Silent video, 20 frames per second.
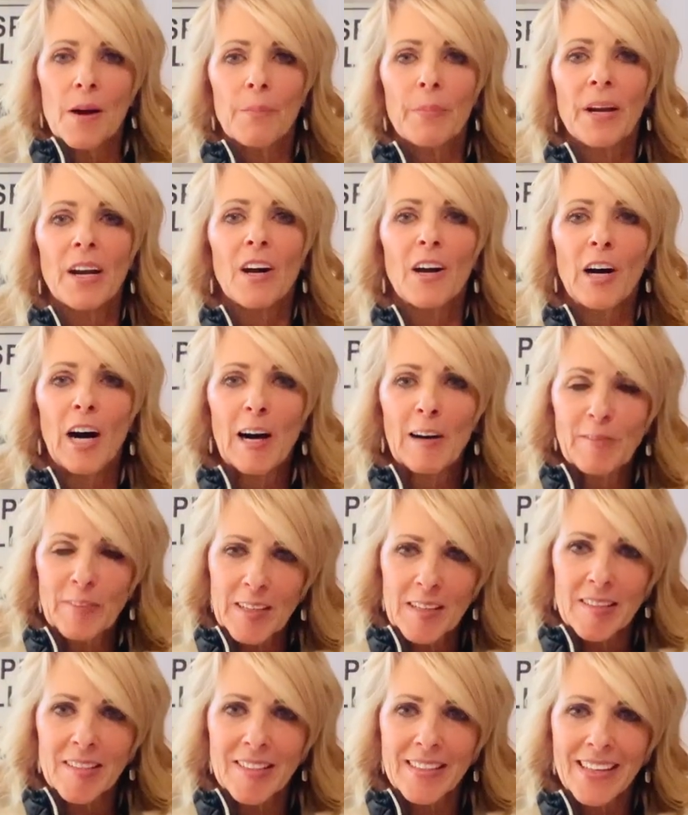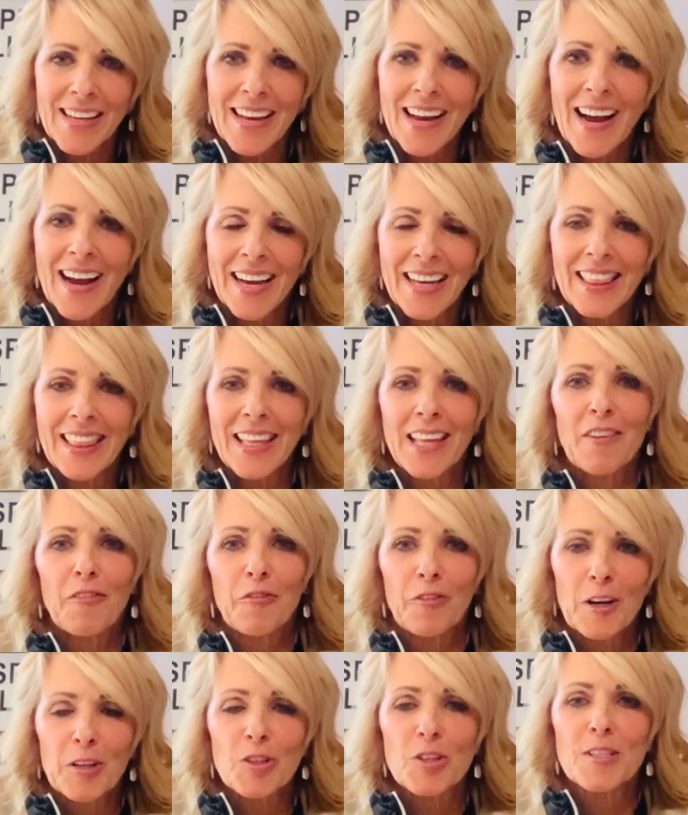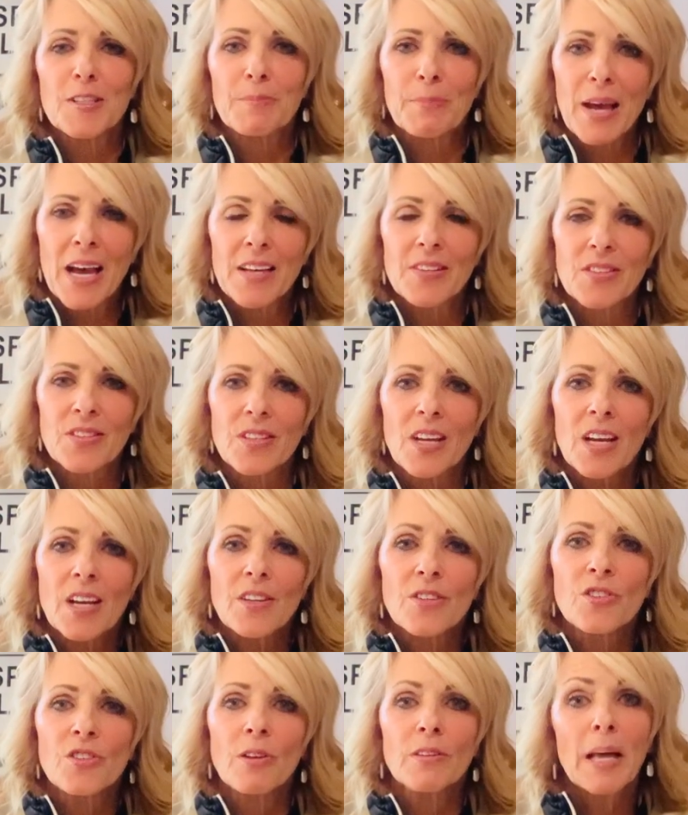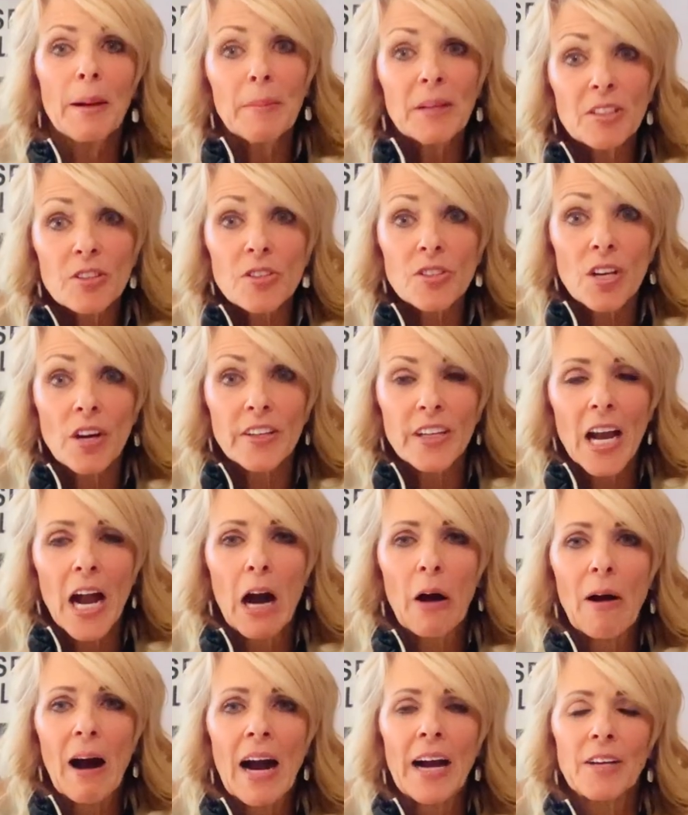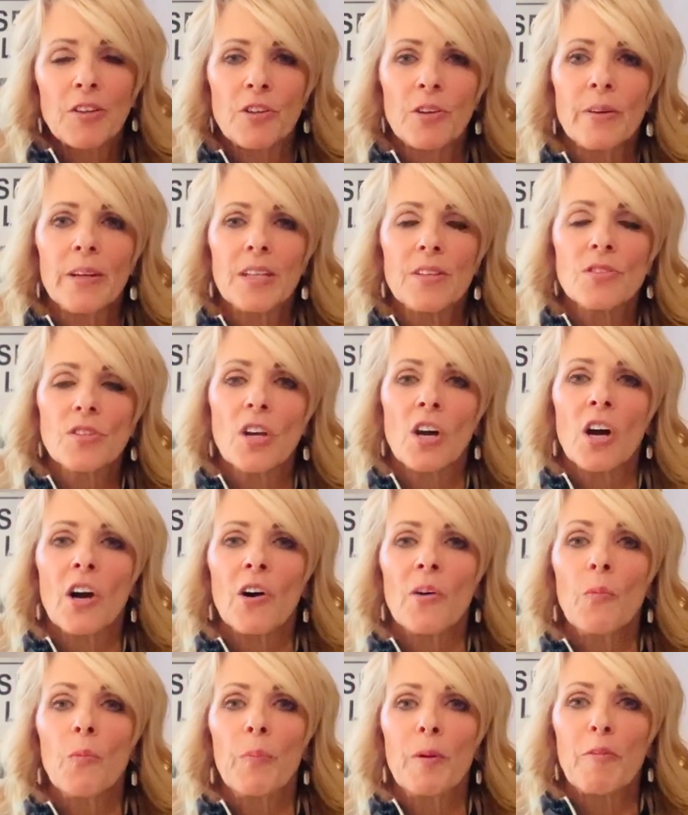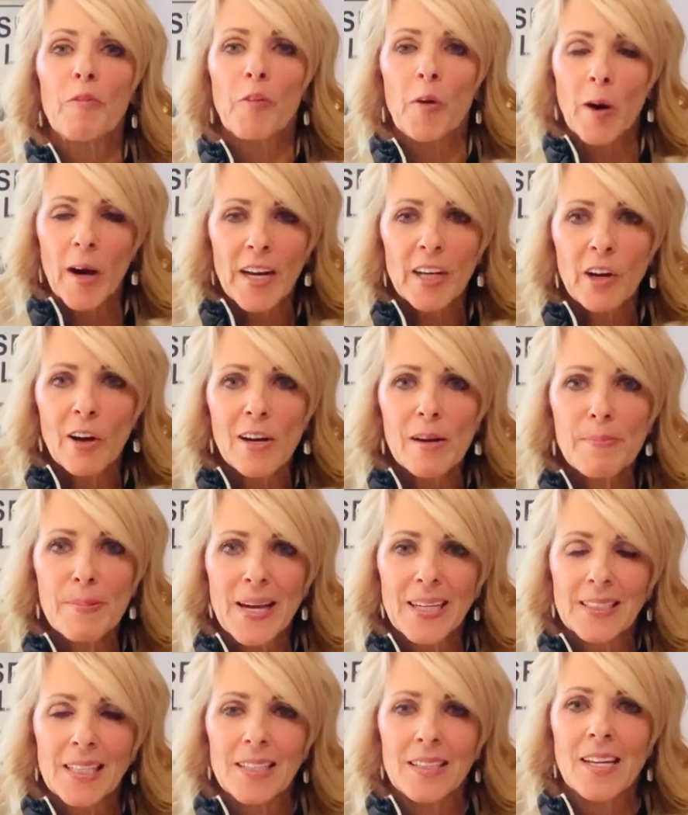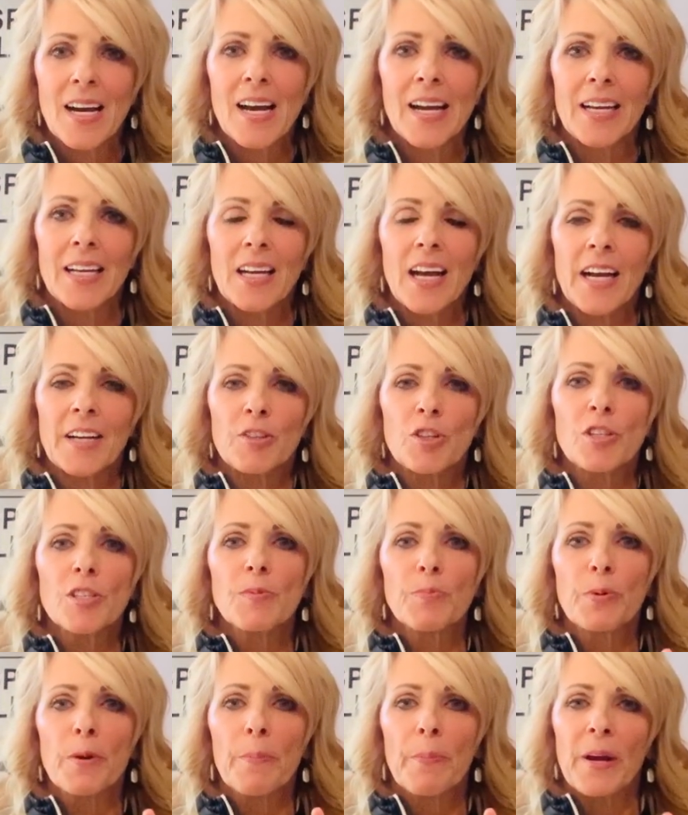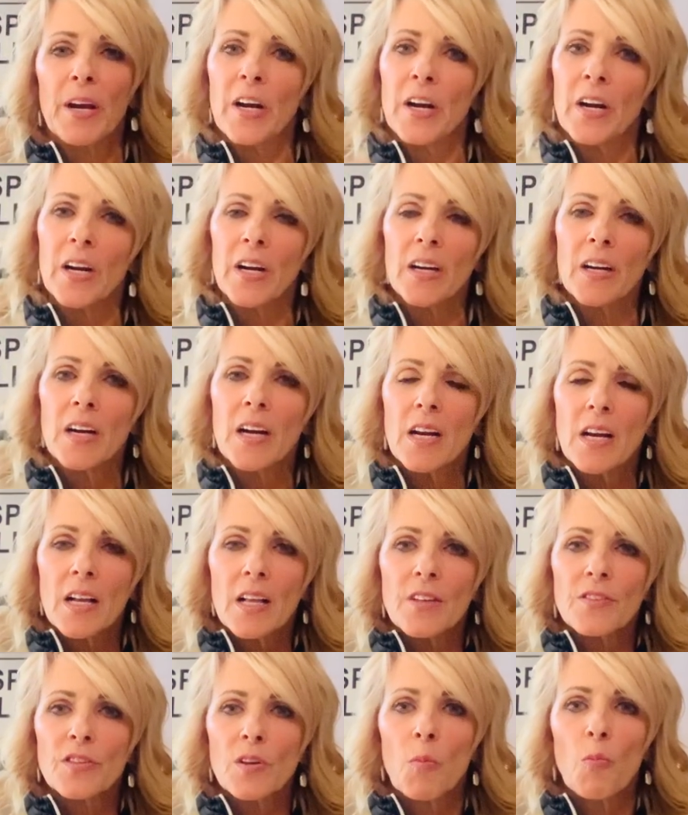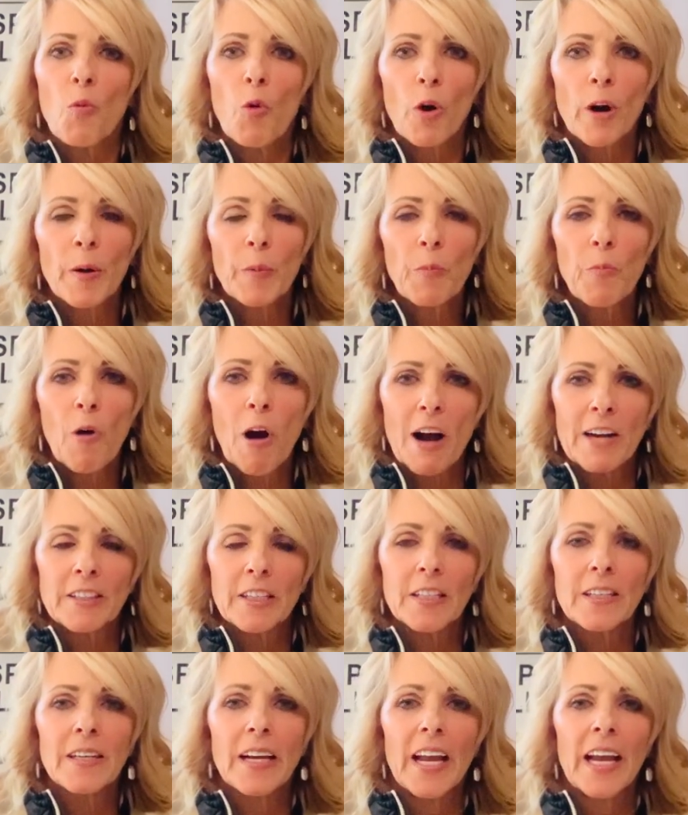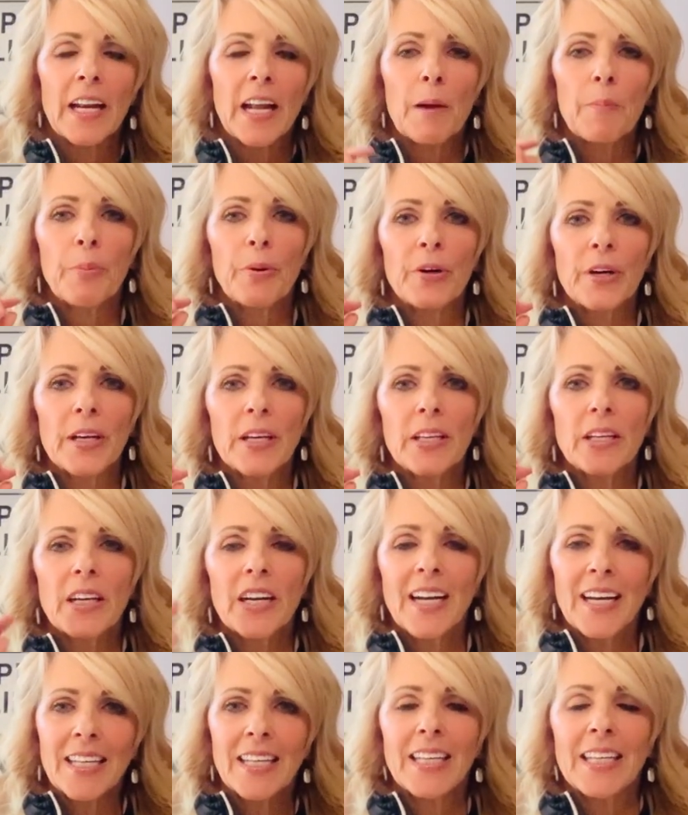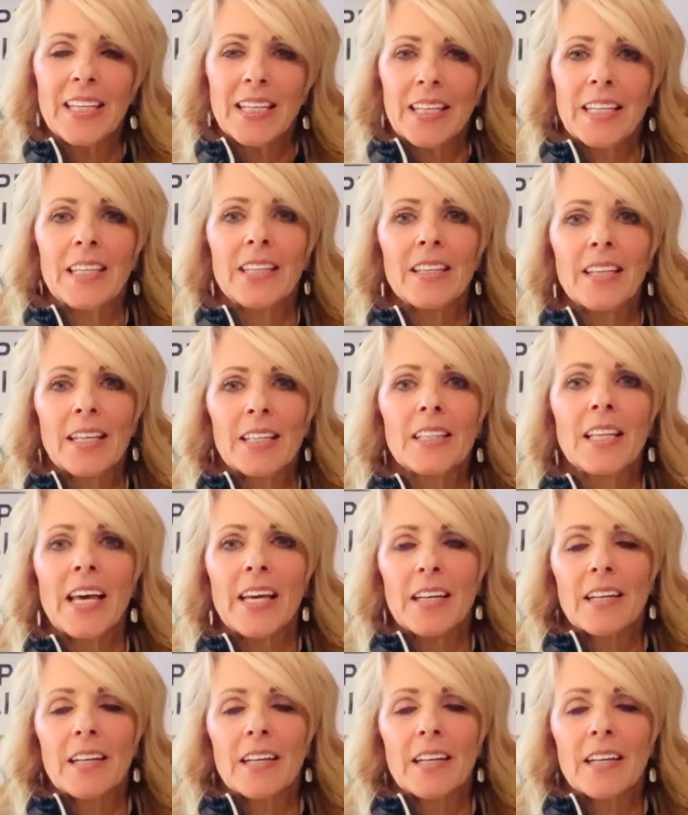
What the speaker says: But obviously, I think fresh is best. So let me just tell you how I do it. So before I go to bed at night, I just prepare some warm water and I put honey in it and